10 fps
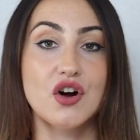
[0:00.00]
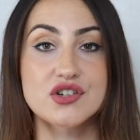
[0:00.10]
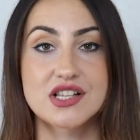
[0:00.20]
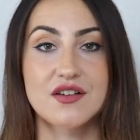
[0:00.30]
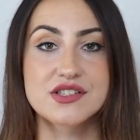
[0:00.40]

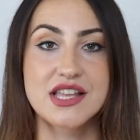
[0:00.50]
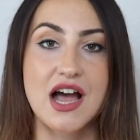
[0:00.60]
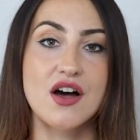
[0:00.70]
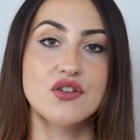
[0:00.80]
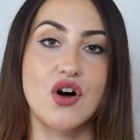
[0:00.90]
ourselves
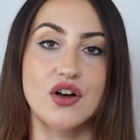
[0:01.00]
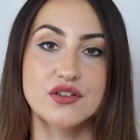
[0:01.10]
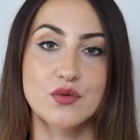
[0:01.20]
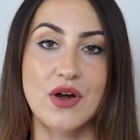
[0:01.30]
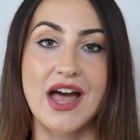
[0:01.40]
down
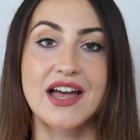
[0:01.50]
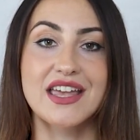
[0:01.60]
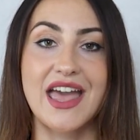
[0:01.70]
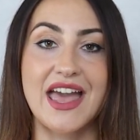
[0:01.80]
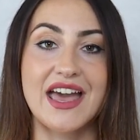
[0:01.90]
on the
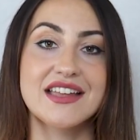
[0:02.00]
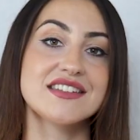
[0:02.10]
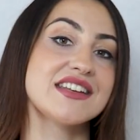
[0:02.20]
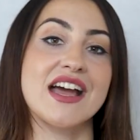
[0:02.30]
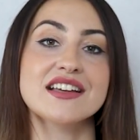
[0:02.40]
rag
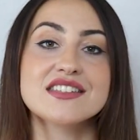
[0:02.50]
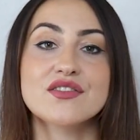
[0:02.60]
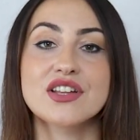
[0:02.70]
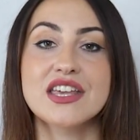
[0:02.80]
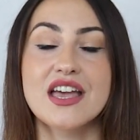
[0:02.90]
and
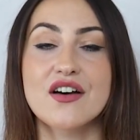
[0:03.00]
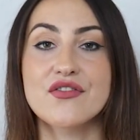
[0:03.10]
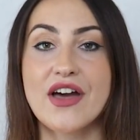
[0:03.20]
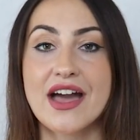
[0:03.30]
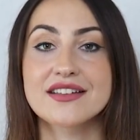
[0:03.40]
negatively
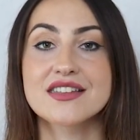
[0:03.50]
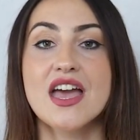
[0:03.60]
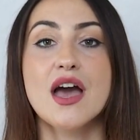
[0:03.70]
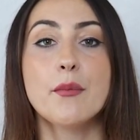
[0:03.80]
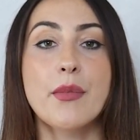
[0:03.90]
affect
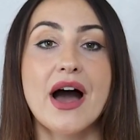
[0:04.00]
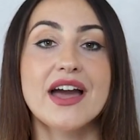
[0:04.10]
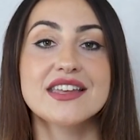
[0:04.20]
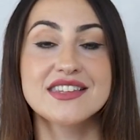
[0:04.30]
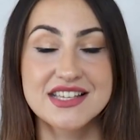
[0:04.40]

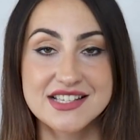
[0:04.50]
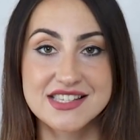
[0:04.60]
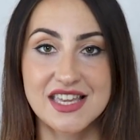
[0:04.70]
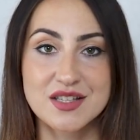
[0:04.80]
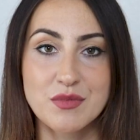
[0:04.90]
by these
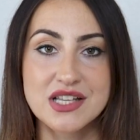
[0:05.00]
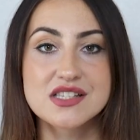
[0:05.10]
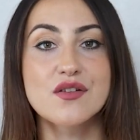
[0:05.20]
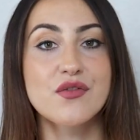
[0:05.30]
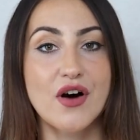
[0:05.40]

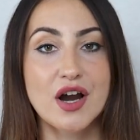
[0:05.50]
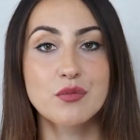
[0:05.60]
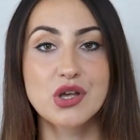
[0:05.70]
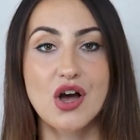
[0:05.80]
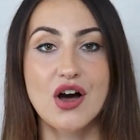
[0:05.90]
statements
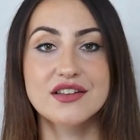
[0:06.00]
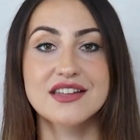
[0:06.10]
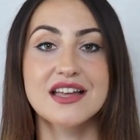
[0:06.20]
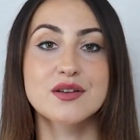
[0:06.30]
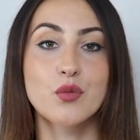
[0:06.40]
far
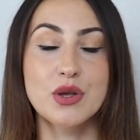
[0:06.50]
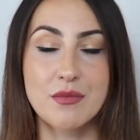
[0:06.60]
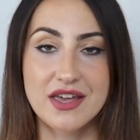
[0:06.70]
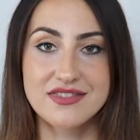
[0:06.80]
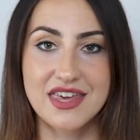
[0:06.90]
beyond that we
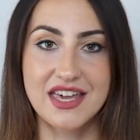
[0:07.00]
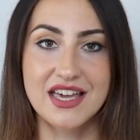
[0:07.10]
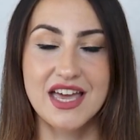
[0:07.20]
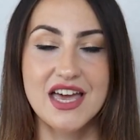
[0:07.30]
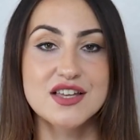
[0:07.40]
might
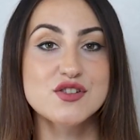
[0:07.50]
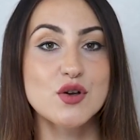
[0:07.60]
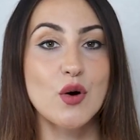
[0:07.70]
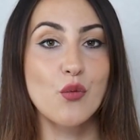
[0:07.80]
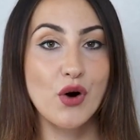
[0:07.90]
think.
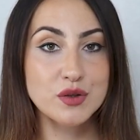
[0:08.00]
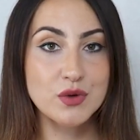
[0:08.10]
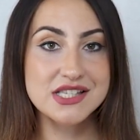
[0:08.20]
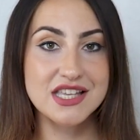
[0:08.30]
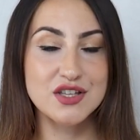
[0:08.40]
So what
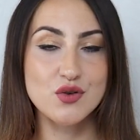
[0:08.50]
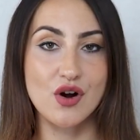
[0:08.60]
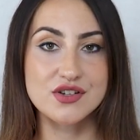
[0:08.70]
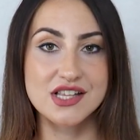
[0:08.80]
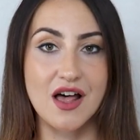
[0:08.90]
we say to
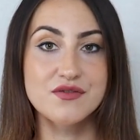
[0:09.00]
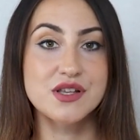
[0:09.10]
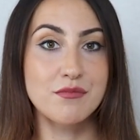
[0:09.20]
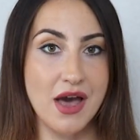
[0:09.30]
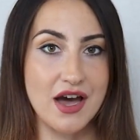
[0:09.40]

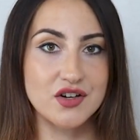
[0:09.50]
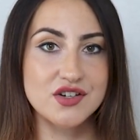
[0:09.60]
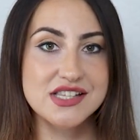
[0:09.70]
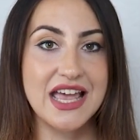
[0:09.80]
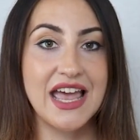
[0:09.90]
ourselves
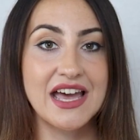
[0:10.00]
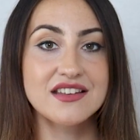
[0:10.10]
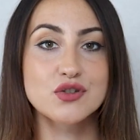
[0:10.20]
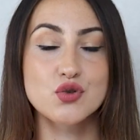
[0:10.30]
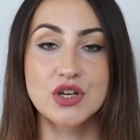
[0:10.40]
matters,
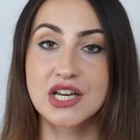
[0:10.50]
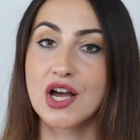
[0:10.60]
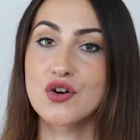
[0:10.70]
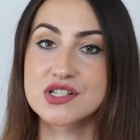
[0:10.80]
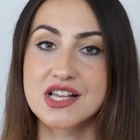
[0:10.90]
and
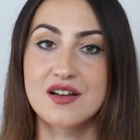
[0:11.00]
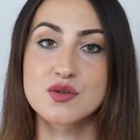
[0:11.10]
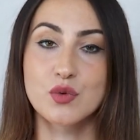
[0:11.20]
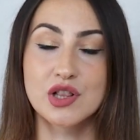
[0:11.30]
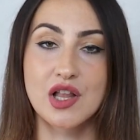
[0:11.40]
treating
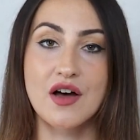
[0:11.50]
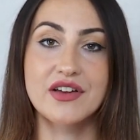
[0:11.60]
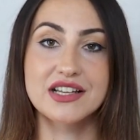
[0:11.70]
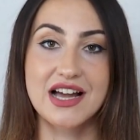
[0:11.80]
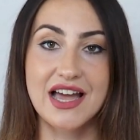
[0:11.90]
ourselves with
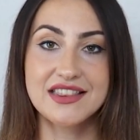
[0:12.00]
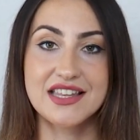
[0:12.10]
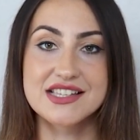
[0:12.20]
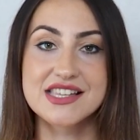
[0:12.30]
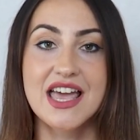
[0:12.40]
love and
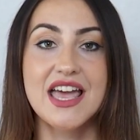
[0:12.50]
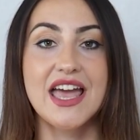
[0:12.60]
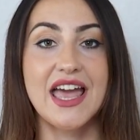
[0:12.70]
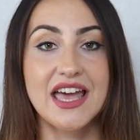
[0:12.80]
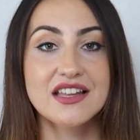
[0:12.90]
kindness
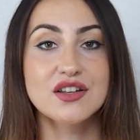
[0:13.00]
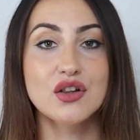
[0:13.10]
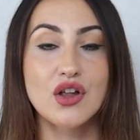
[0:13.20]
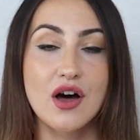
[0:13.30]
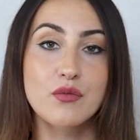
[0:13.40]
and the
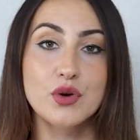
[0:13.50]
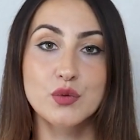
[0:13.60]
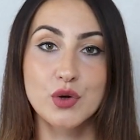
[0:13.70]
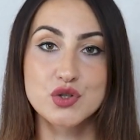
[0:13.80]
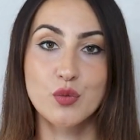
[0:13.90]
love
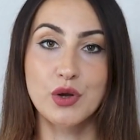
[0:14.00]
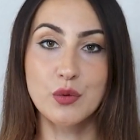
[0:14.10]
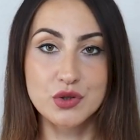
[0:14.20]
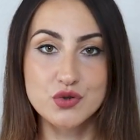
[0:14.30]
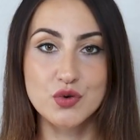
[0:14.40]
with which
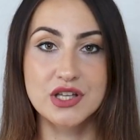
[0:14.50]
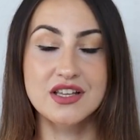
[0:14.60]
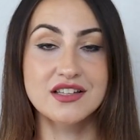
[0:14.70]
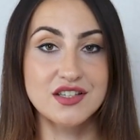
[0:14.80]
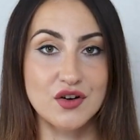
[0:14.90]
we would
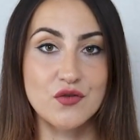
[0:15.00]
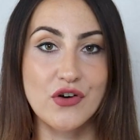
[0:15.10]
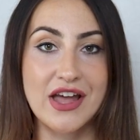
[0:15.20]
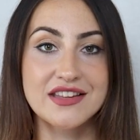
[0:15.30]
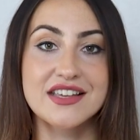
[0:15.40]
treat a dear
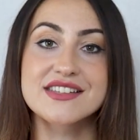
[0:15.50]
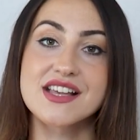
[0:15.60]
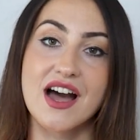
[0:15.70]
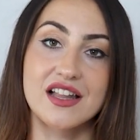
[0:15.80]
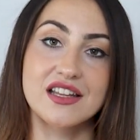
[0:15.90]
friend
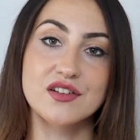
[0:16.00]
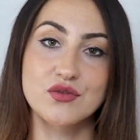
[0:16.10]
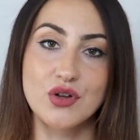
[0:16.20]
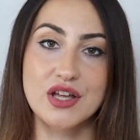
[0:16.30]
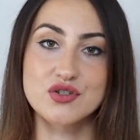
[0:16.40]
is highly
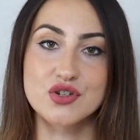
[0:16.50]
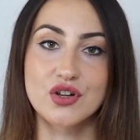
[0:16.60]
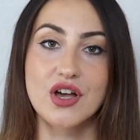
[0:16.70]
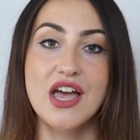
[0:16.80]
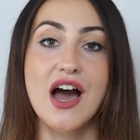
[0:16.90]

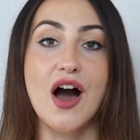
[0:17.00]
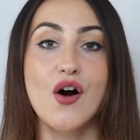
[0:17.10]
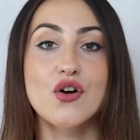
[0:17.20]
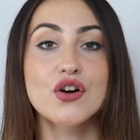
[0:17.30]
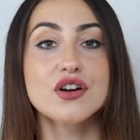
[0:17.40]
influential
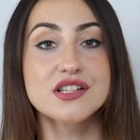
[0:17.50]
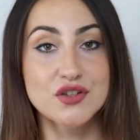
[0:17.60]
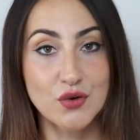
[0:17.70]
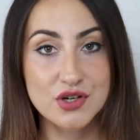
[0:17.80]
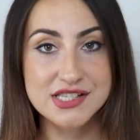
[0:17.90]
are
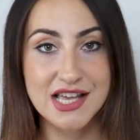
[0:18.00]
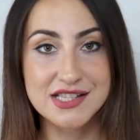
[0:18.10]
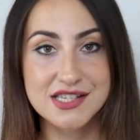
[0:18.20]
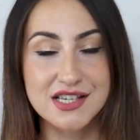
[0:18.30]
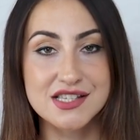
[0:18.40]
your
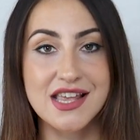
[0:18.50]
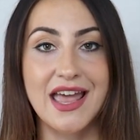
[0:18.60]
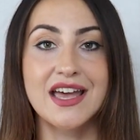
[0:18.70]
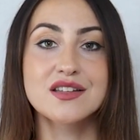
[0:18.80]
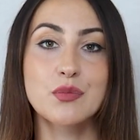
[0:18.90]
senses
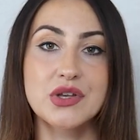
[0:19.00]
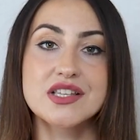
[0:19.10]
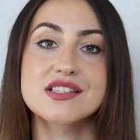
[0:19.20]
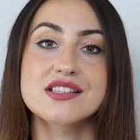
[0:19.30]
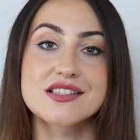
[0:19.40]
and
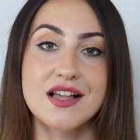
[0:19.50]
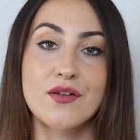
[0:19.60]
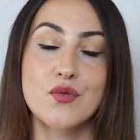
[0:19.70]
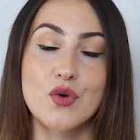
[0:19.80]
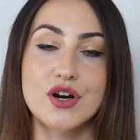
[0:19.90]
peace,
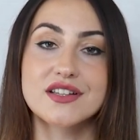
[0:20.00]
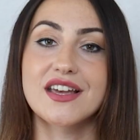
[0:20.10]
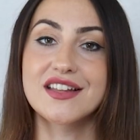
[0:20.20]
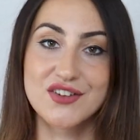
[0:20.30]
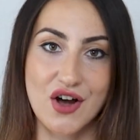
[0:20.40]

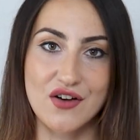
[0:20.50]
self-worth, and